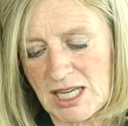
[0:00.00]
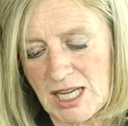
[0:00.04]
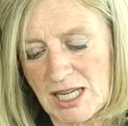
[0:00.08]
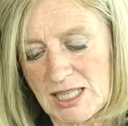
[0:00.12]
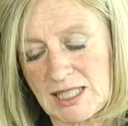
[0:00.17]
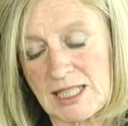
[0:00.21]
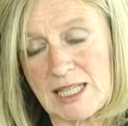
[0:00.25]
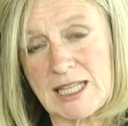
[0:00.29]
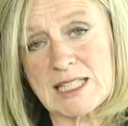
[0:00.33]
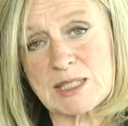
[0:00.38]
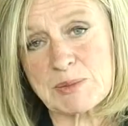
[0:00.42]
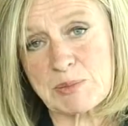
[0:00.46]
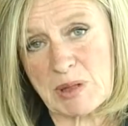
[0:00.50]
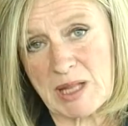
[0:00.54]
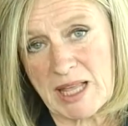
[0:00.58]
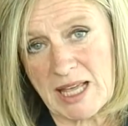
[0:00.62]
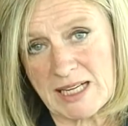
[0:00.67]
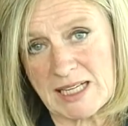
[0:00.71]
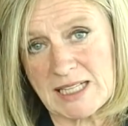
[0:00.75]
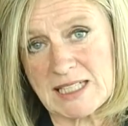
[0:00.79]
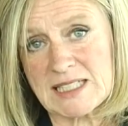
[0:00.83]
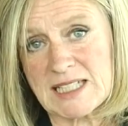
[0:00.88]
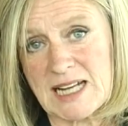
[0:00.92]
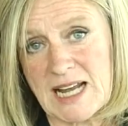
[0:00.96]
Kenney is
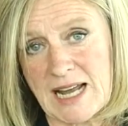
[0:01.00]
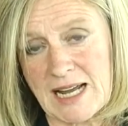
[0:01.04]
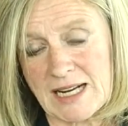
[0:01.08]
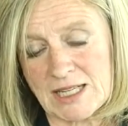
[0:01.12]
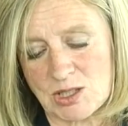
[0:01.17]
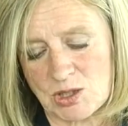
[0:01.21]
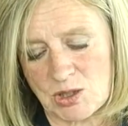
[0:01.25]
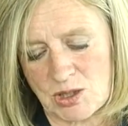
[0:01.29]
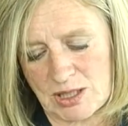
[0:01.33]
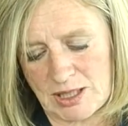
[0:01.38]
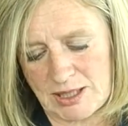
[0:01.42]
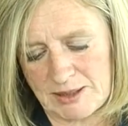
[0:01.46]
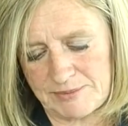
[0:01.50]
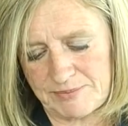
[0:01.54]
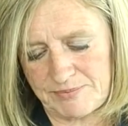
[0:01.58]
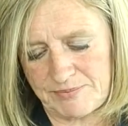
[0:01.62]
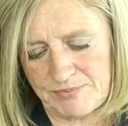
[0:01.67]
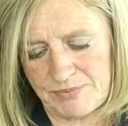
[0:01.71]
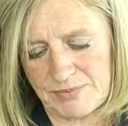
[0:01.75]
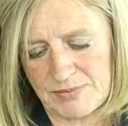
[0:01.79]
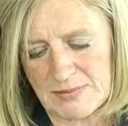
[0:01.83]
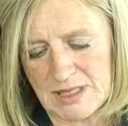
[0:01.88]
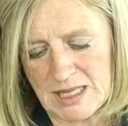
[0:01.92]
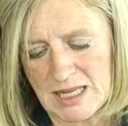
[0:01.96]
planning to act on
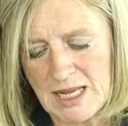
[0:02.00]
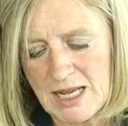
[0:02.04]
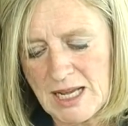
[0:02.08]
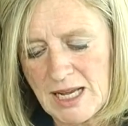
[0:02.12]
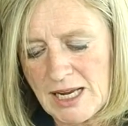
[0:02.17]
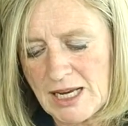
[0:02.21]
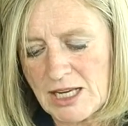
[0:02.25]
it.